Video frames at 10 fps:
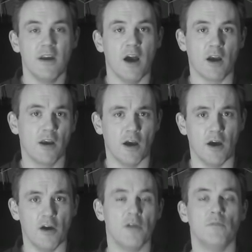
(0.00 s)

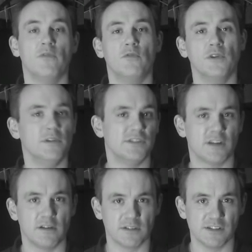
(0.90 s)
occur before you
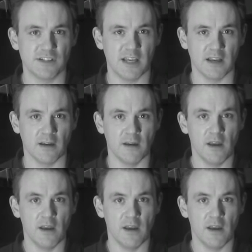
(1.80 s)
start to sing